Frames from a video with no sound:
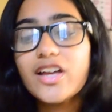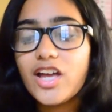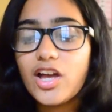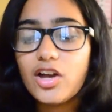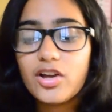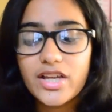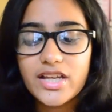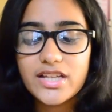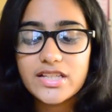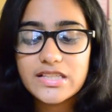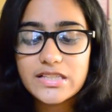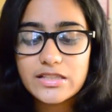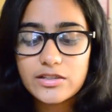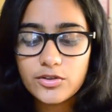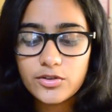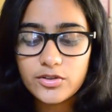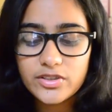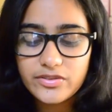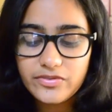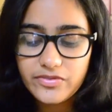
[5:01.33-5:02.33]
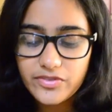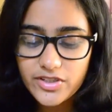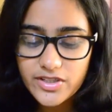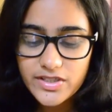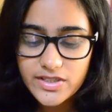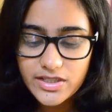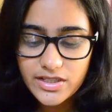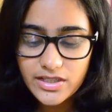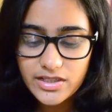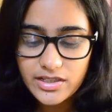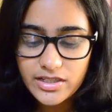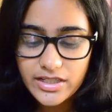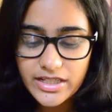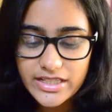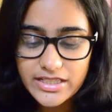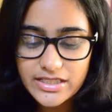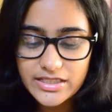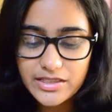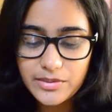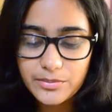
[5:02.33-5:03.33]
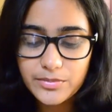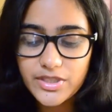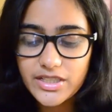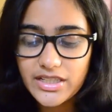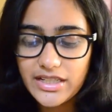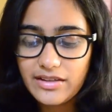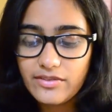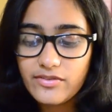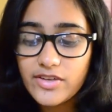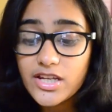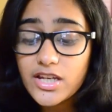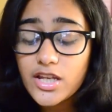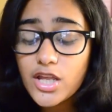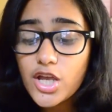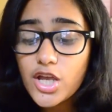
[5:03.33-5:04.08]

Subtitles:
Okay, so the first color is number 11,